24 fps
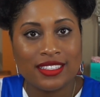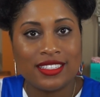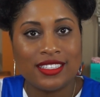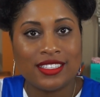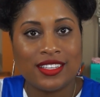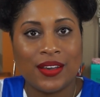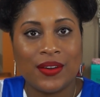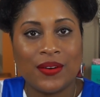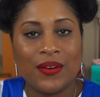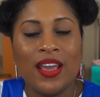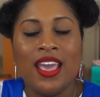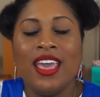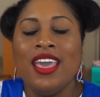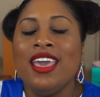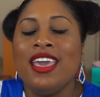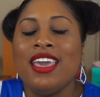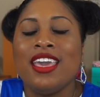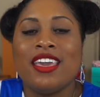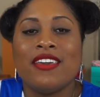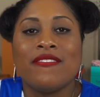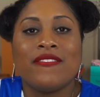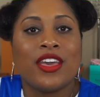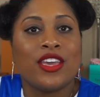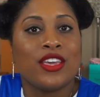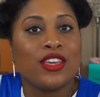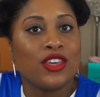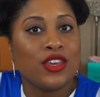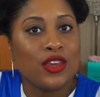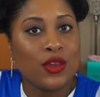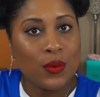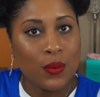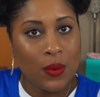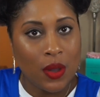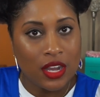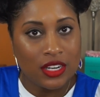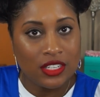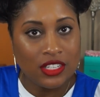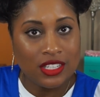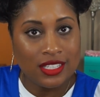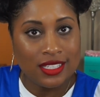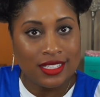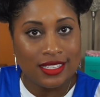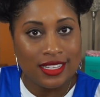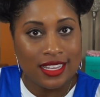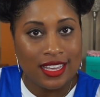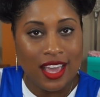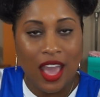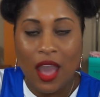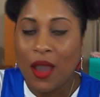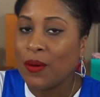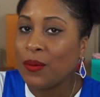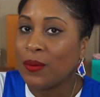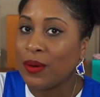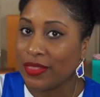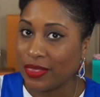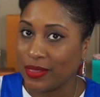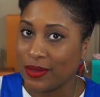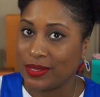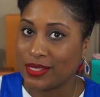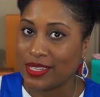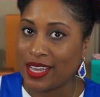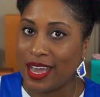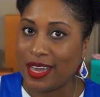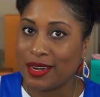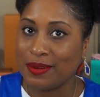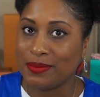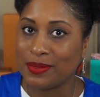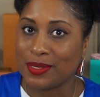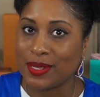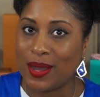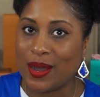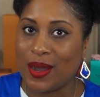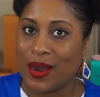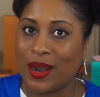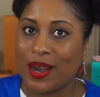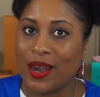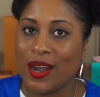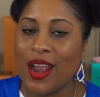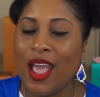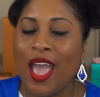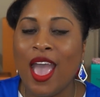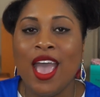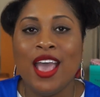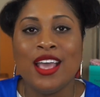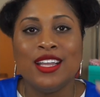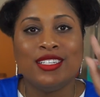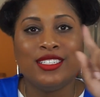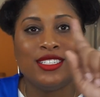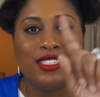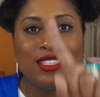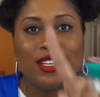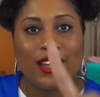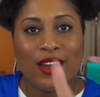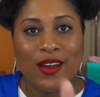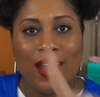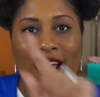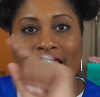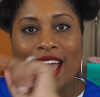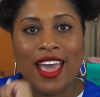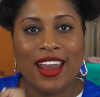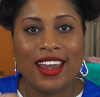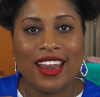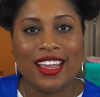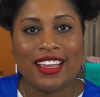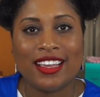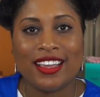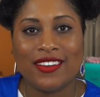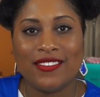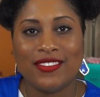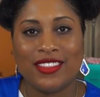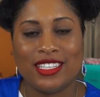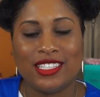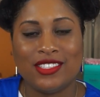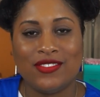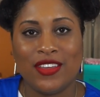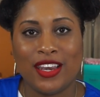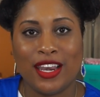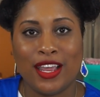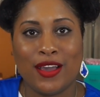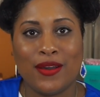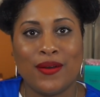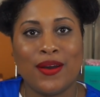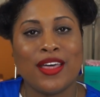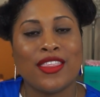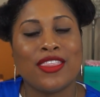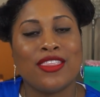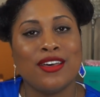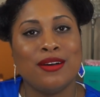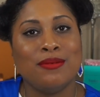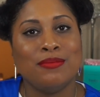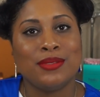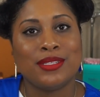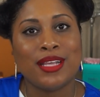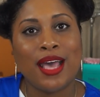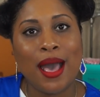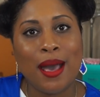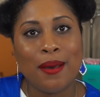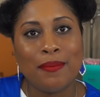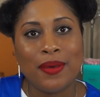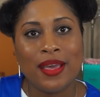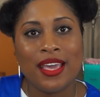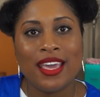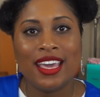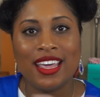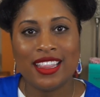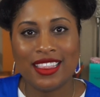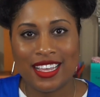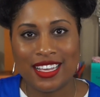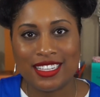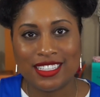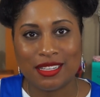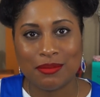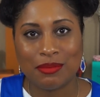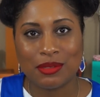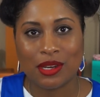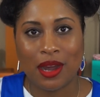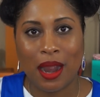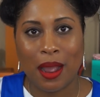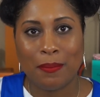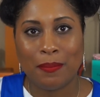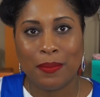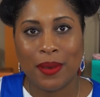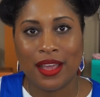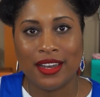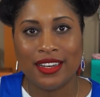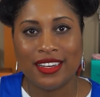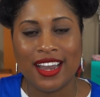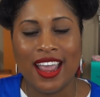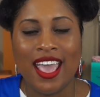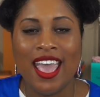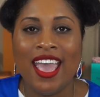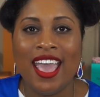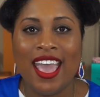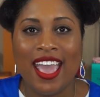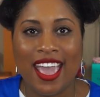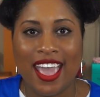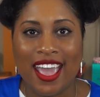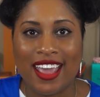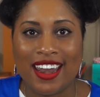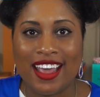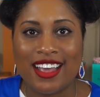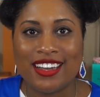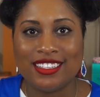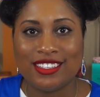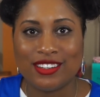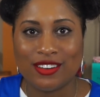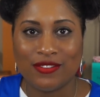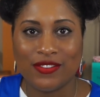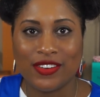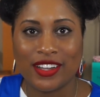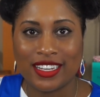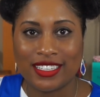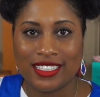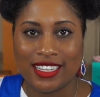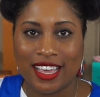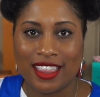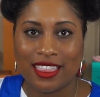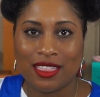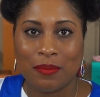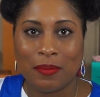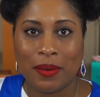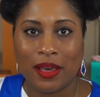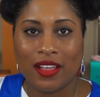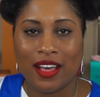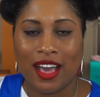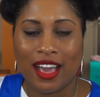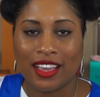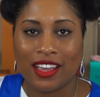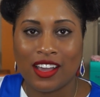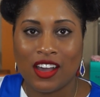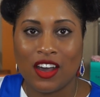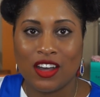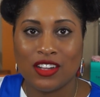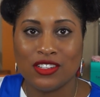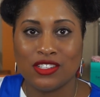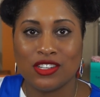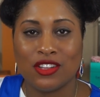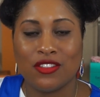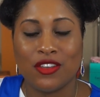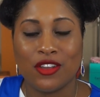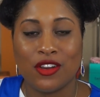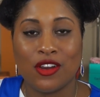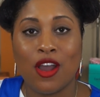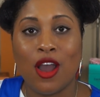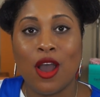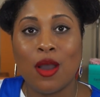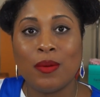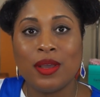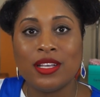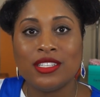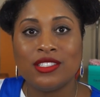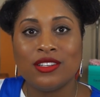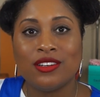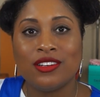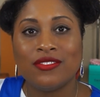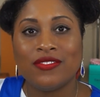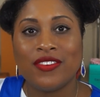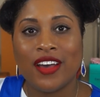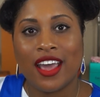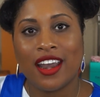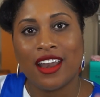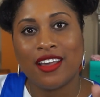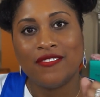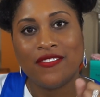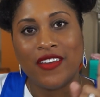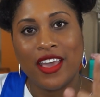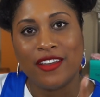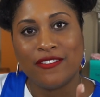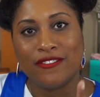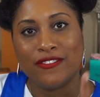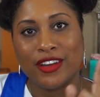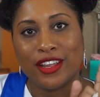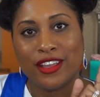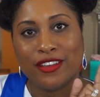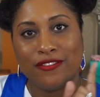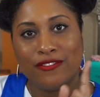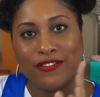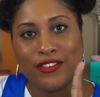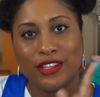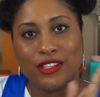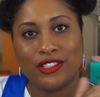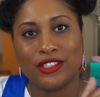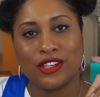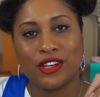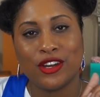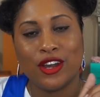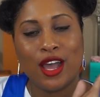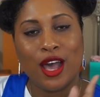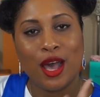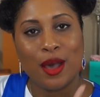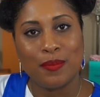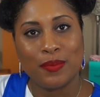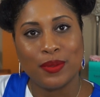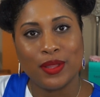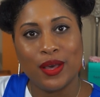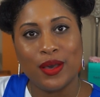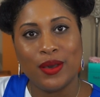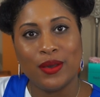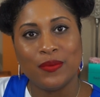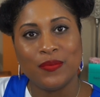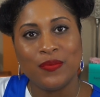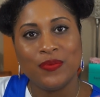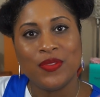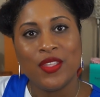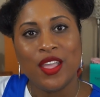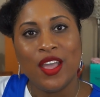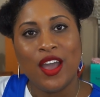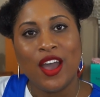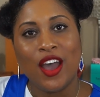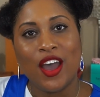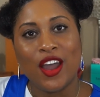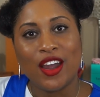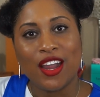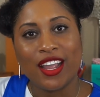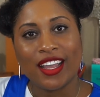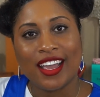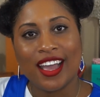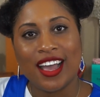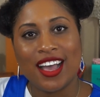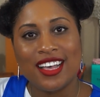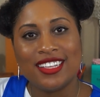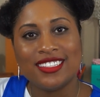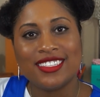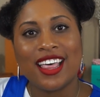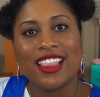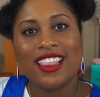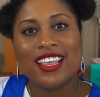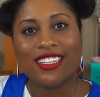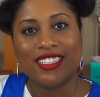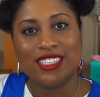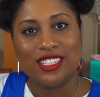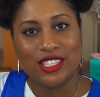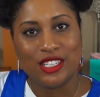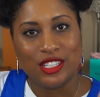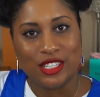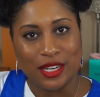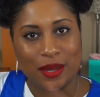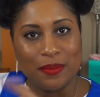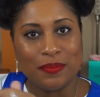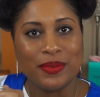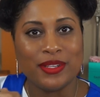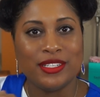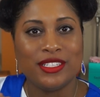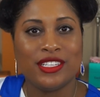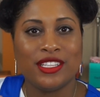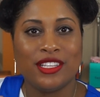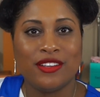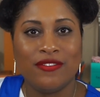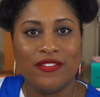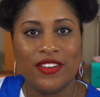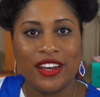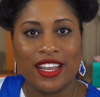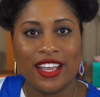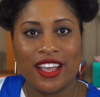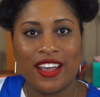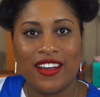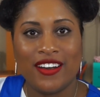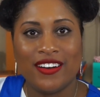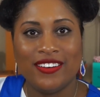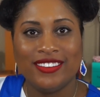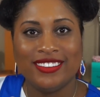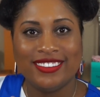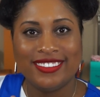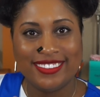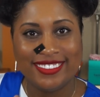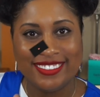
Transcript: So if you want to see what those items are, go ahead and give this video a thumbs up, hit that subscribe button, and don't forget to hit the bell icon so that you're always notified of every future upload. All right guys, let's jump into the video.